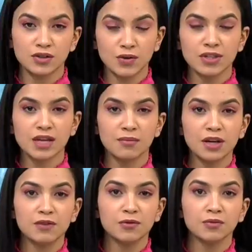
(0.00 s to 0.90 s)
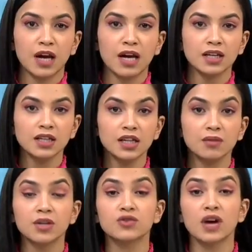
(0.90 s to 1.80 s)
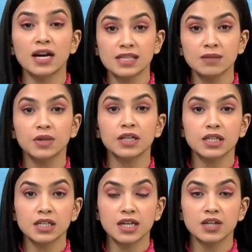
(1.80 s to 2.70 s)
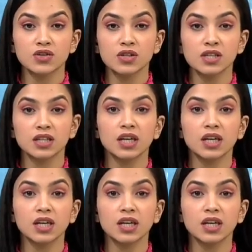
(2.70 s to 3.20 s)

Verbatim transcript: Stories coming in from Thailand. Amid rising political tensions,